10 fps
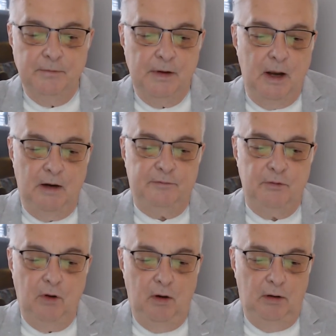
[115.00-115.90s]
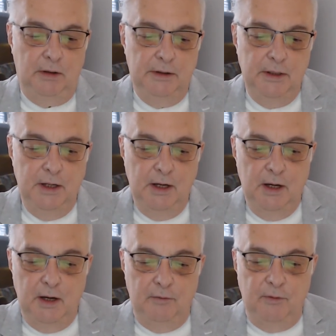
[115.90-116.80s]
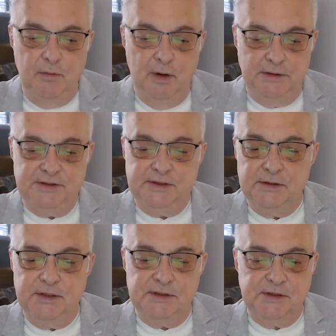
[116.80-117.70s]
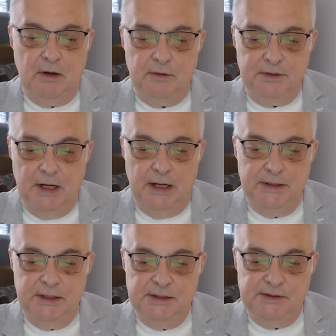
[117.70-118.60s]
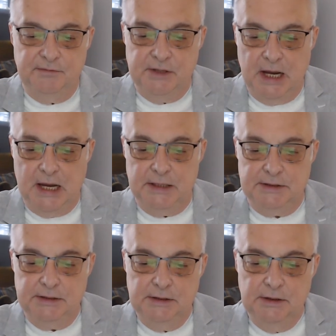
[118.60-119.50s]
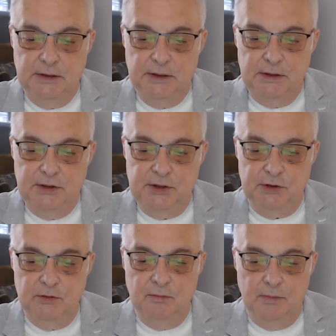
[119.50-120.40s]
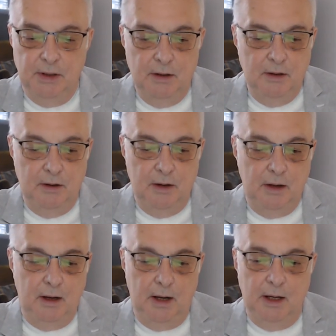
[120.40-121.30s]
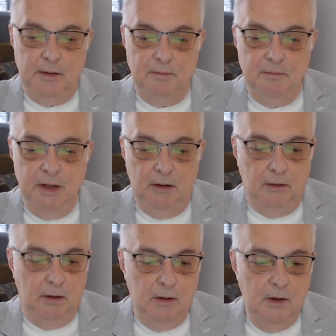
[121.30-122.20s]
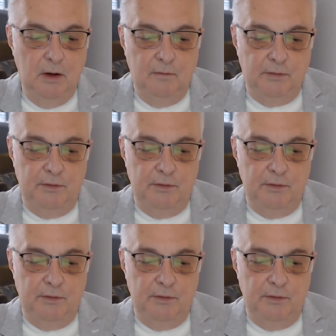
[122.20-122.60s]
After all, if we must discard the ideas of Kant, Hume, and Mill for